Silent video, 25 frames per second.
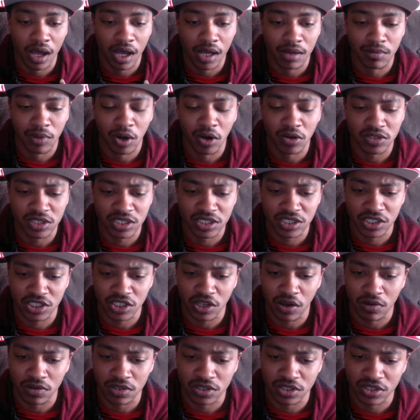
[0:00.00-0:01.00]
Moten's
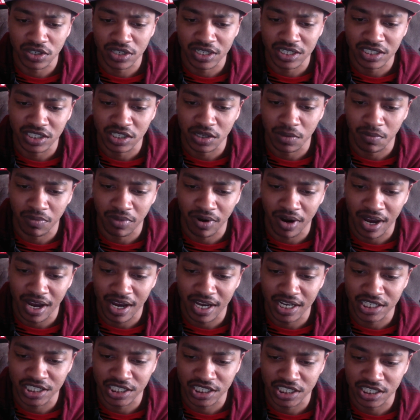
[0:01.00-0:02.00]
soldier is
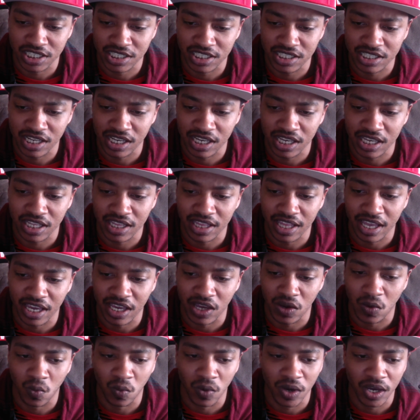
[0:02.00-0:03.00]
surprised Shin is thinking they
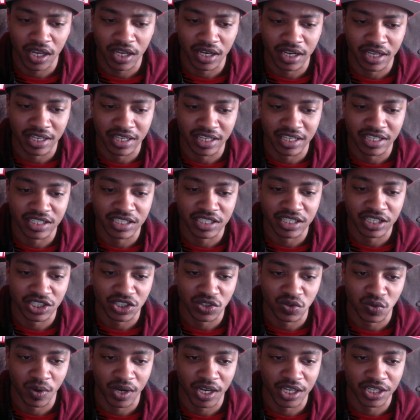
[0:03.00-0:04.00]
can win in this
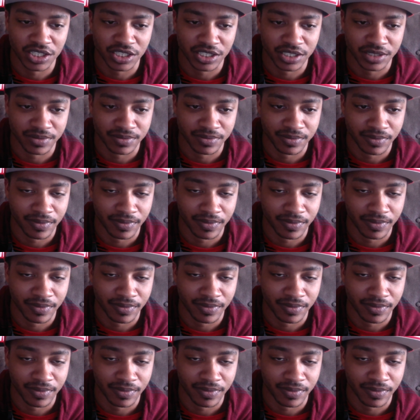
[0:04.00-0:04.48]
situation.